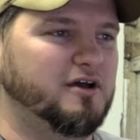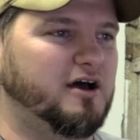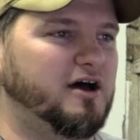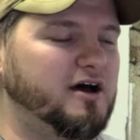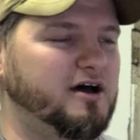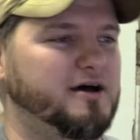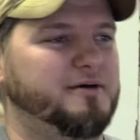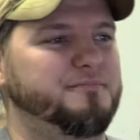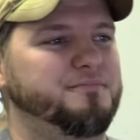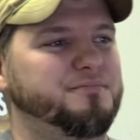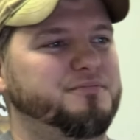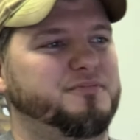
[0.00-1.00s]

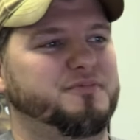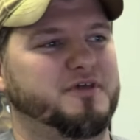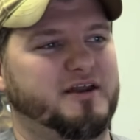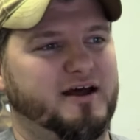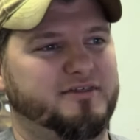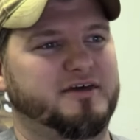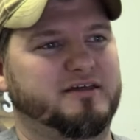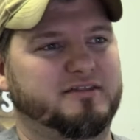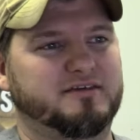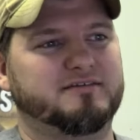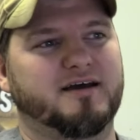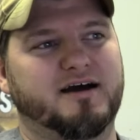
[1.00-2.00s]
then I think
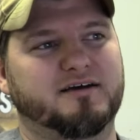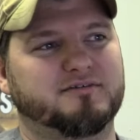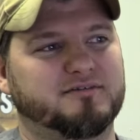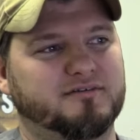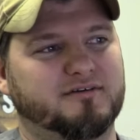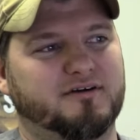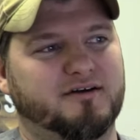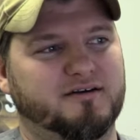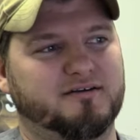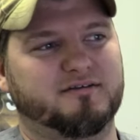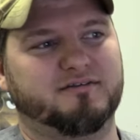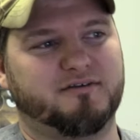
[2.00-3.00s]
these guys
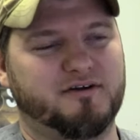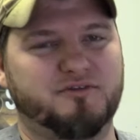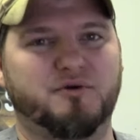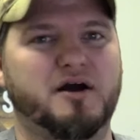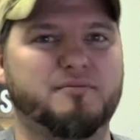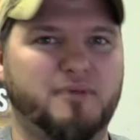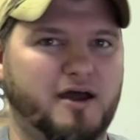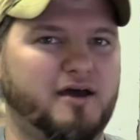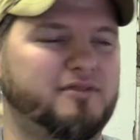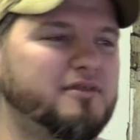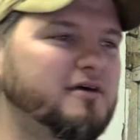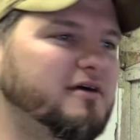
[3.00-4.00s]
they're on the right
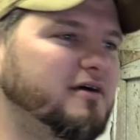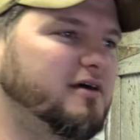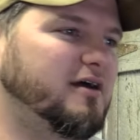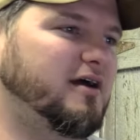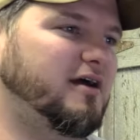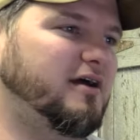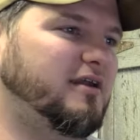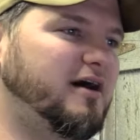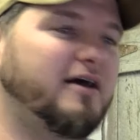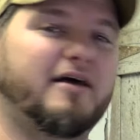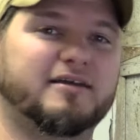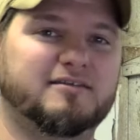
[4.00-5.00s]
path. And
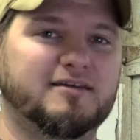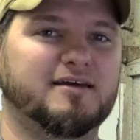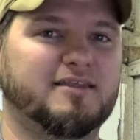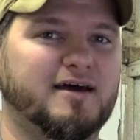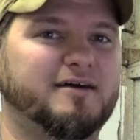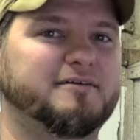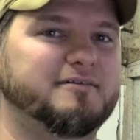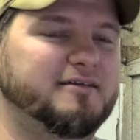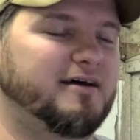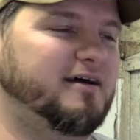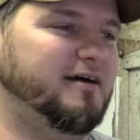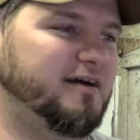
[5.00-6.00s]
I like seeing that.
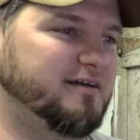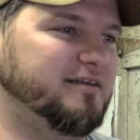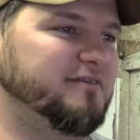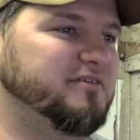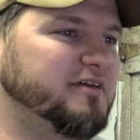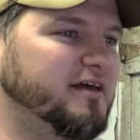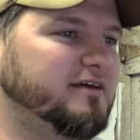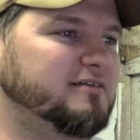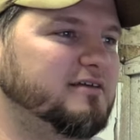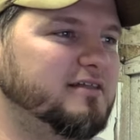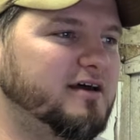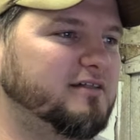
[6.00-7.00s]
I definitely like
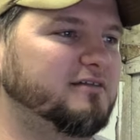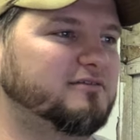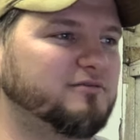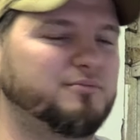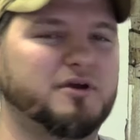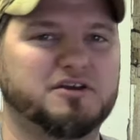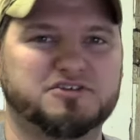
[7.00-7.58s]
seeing that. This would be a